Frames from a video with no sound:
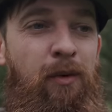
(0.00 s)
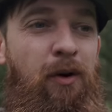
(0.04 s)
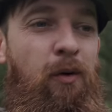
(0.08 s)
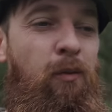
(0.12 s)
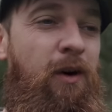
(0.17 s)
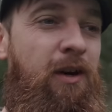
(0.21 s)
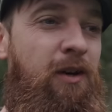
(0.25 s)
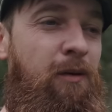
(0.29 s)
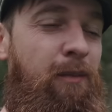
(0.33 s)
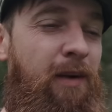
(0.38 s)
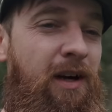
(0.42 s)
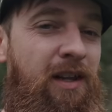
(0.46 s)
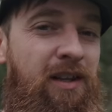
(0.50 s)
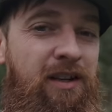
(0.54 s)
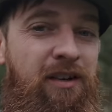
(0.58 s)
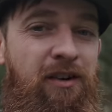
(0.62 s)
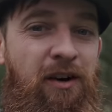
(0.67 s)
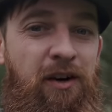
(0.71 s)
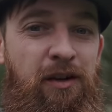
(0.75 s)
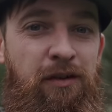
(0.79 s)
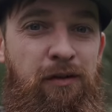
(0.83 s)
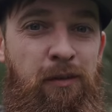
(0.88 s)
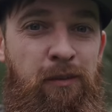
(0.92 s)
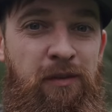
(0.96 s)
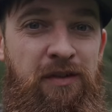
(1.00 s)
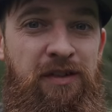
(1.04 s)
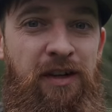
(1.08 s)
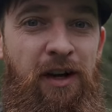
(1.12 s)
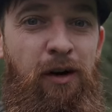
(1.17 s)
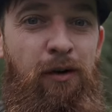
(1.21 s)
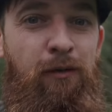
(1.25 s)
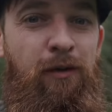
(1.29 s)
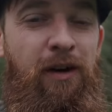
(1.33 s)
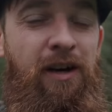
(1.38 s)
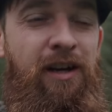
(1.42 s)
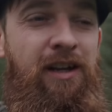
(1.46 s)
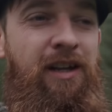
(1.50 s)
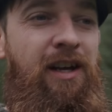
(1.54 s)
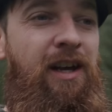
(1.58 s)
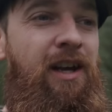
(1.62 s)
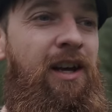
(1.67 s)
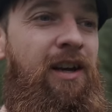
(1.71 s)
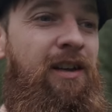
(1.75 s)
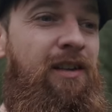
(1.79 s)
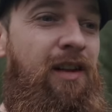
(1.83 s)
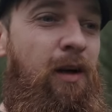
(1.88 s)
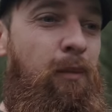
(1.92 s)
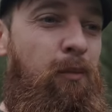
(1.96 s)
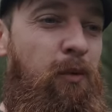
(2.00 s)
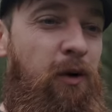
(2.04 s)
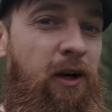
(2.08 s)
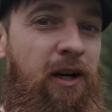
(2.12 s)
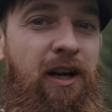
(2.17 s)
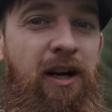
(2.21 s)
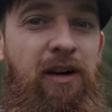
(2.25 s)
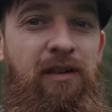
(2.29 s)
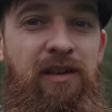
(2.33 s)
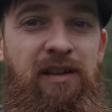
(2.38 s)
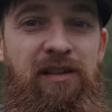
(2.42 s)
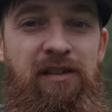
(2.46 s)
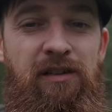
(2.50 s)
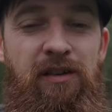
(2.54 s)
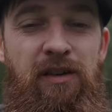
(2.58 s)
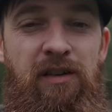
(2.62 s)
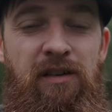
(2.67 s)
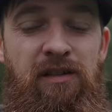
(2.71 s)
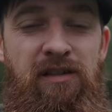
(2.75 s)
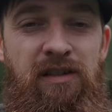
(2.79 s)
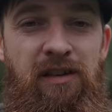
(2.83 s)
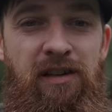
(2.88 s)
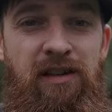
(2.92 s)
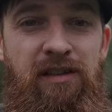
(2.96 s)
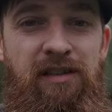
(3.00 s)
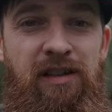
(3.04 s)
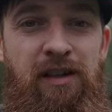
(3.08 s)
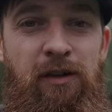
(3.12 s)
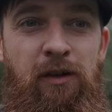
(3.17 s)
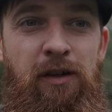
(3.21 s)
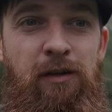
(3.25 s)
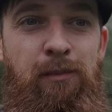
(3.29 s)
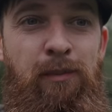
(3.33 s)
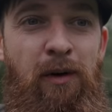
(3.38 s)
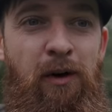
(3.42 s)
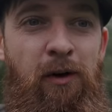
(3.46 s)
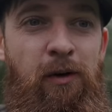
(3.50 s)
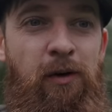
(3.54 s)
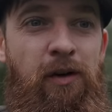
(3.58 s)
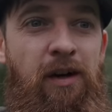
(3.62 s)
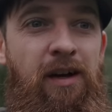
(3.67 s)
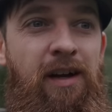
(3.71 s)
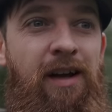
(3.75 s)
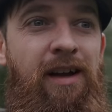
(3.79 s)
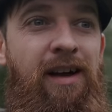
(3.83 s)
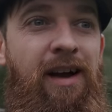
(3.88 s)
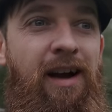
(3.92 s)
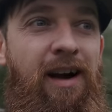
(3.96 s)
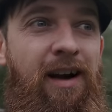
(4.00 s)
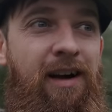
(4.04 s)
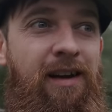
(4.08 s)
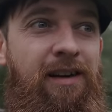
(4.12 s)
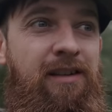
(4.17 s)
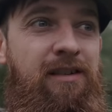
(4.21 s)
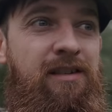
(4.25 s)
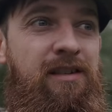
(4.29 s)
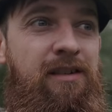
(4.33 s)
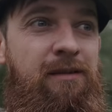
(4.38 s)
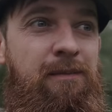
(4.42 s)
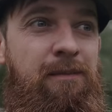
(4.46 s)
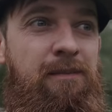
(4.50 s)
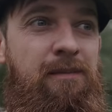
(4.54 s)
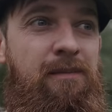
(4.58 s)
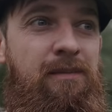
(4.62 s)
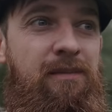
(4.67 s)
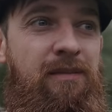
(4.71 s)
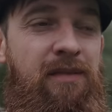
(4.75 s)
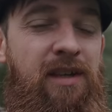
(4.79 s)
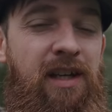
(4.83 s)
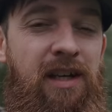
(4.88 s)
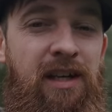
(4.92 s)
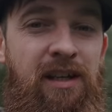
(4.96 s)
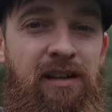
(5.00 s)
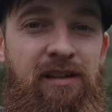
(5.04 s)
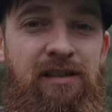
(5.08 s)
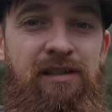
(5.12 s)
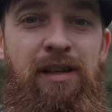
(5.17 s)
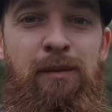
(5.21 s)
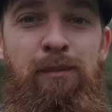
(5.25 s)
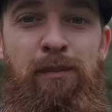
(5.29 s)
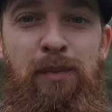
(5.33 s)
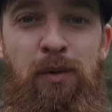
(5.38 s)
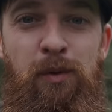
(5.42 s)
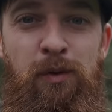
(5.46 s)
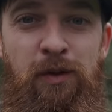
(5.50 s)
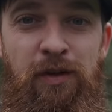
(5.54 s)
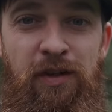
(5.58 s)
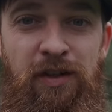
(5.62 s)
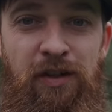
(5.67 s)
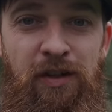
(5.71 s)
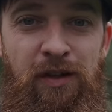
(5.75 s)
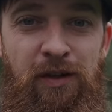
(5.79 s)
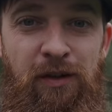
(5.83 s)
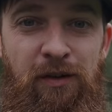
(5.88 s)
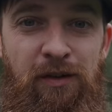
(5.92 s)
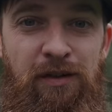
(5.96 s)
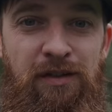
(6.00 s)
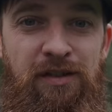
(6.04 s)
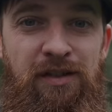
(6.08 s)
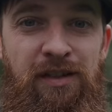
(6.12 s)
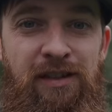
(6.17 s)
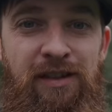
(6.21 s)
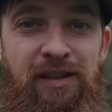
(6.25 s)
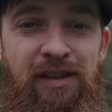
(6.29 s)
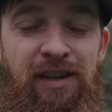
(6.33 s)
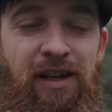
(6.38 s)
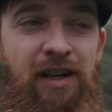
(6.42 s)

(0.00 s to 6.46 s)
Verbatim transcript: I went and met the guys from Sailvvay. They're bringing out this new C-Series boat, and it's simple to use.